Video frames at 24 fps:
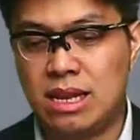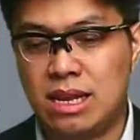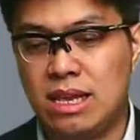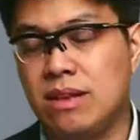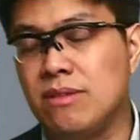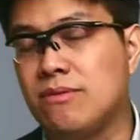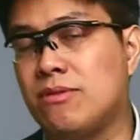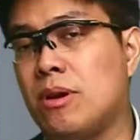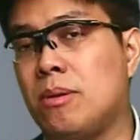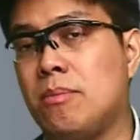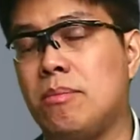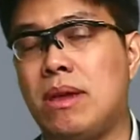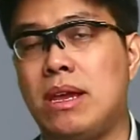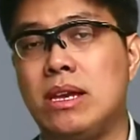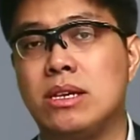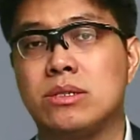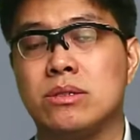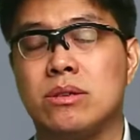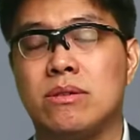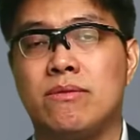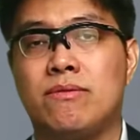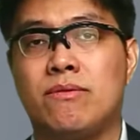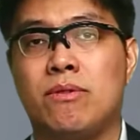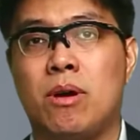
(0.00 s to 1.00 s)
information
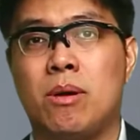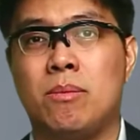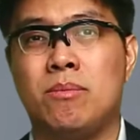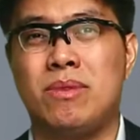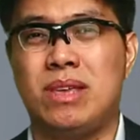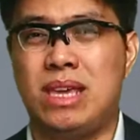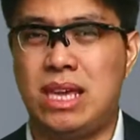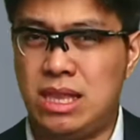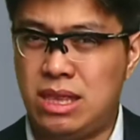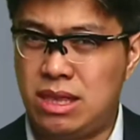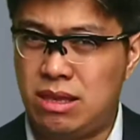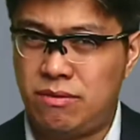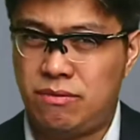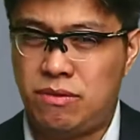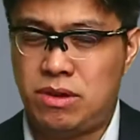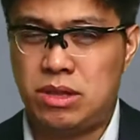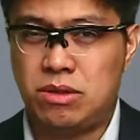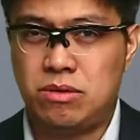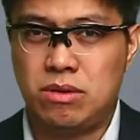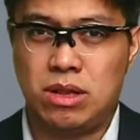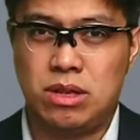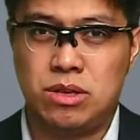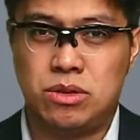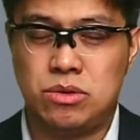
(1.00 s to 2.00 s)
from
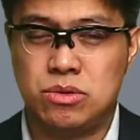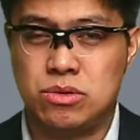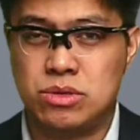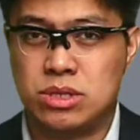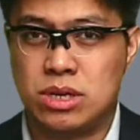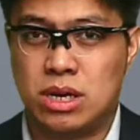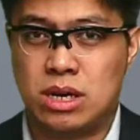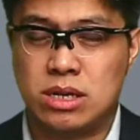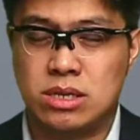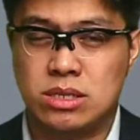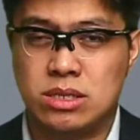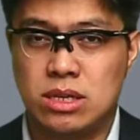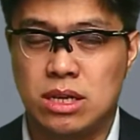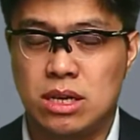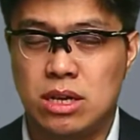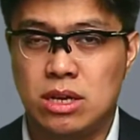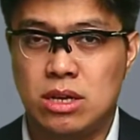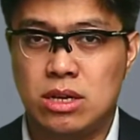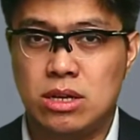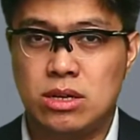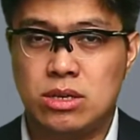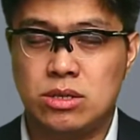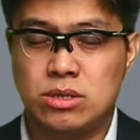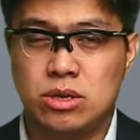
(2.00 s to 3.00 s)
individual users.
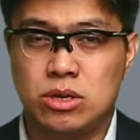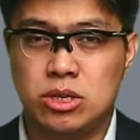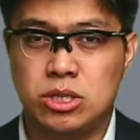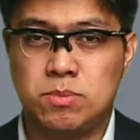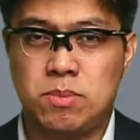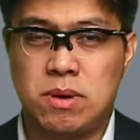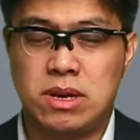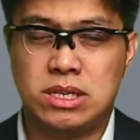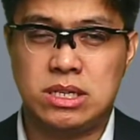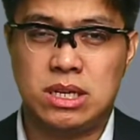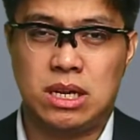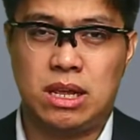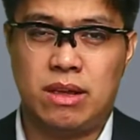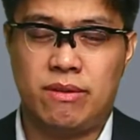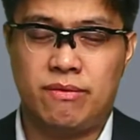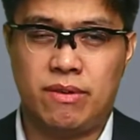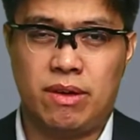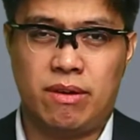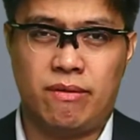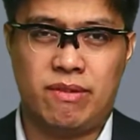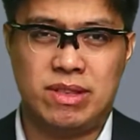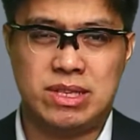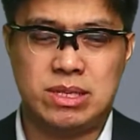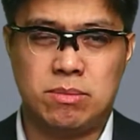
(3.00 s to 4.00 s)
So especially
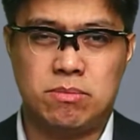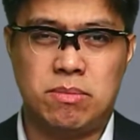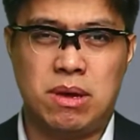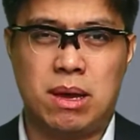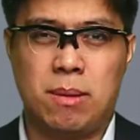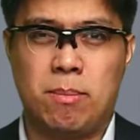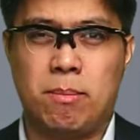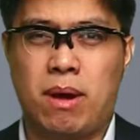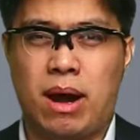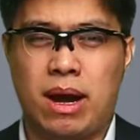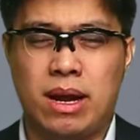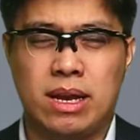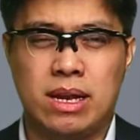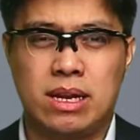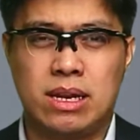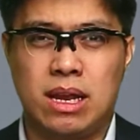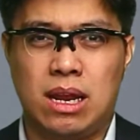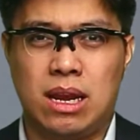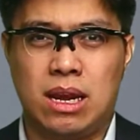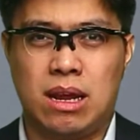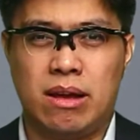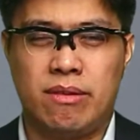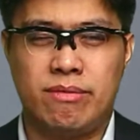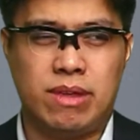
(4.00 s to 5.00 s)
if it's a big market
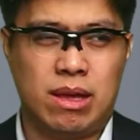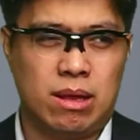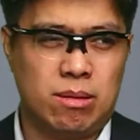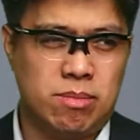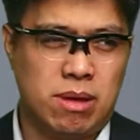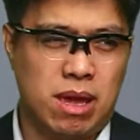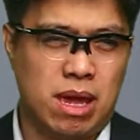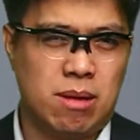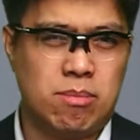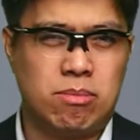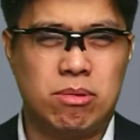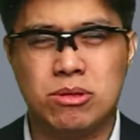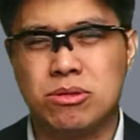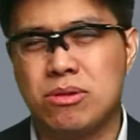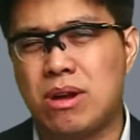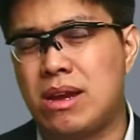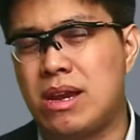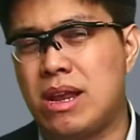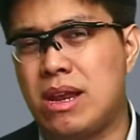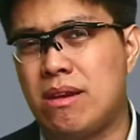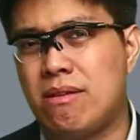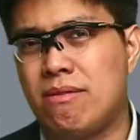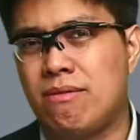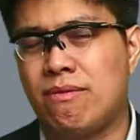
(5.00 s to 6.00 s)
enough, they'll be able to
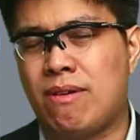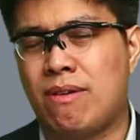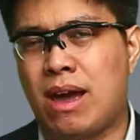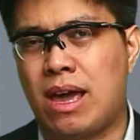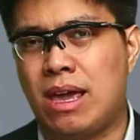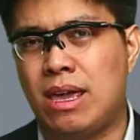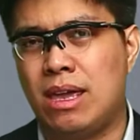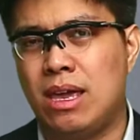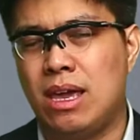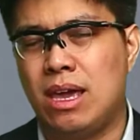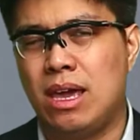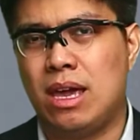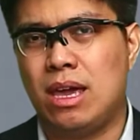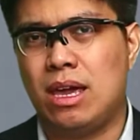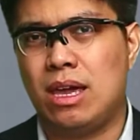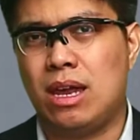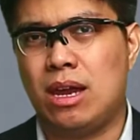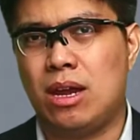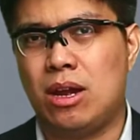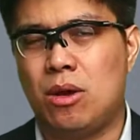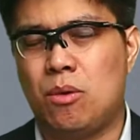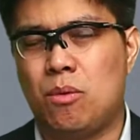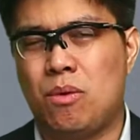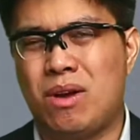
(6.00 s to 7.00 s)
identify
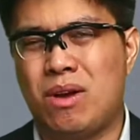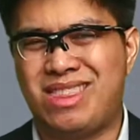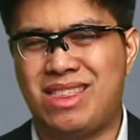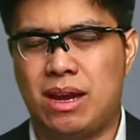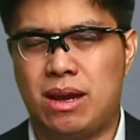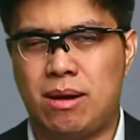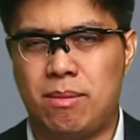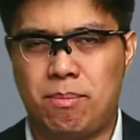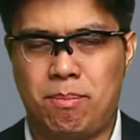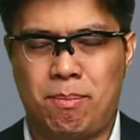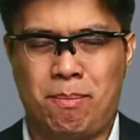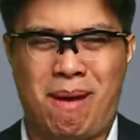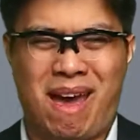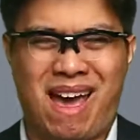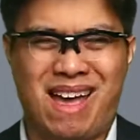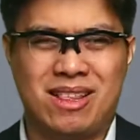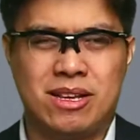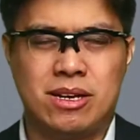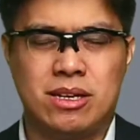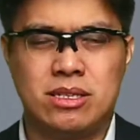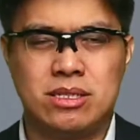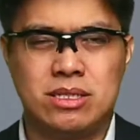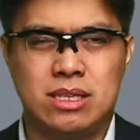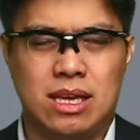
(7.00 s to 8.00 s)
what their
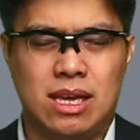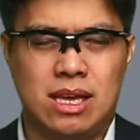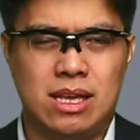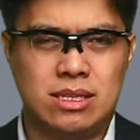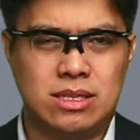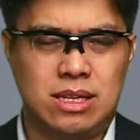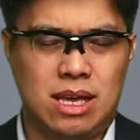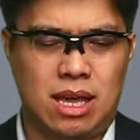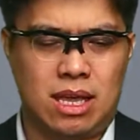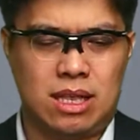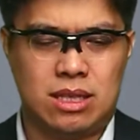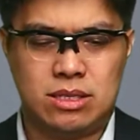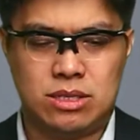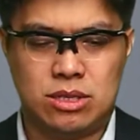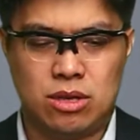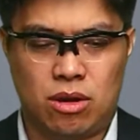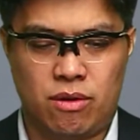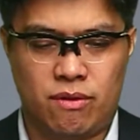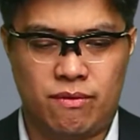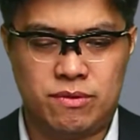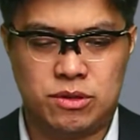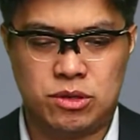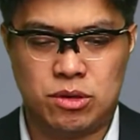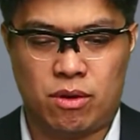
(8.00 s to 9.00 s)
patterns is and of
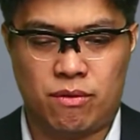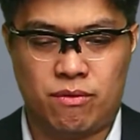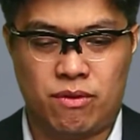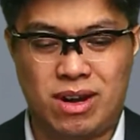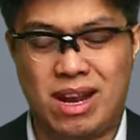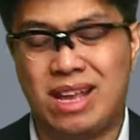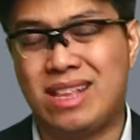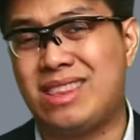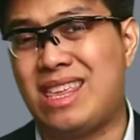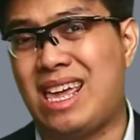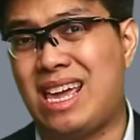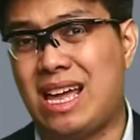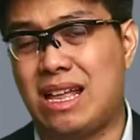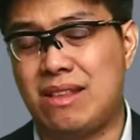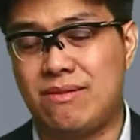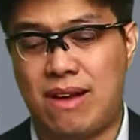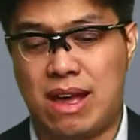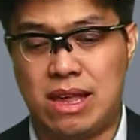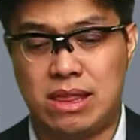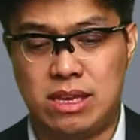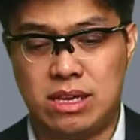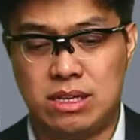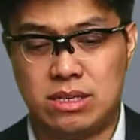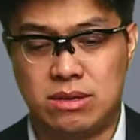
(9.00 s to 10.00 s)
so forth, and take
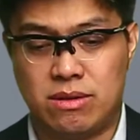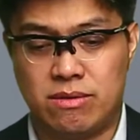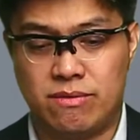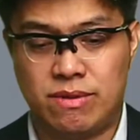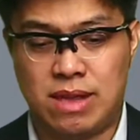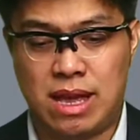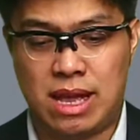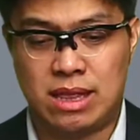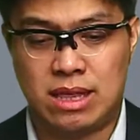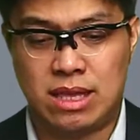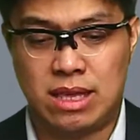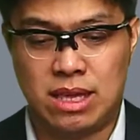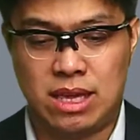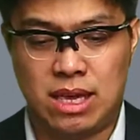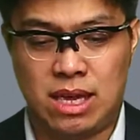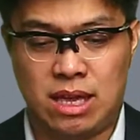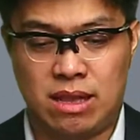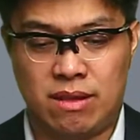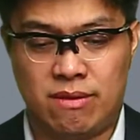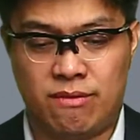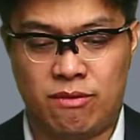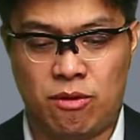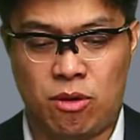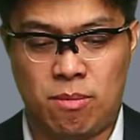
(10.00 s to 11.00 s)
advantage of that
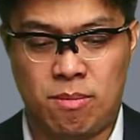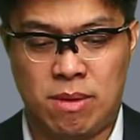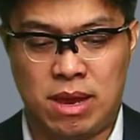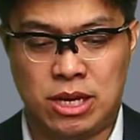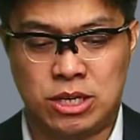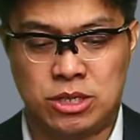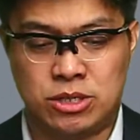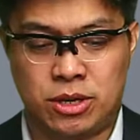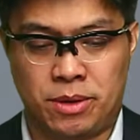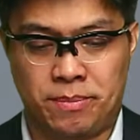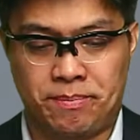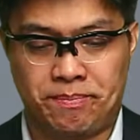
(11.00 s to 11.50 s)
information.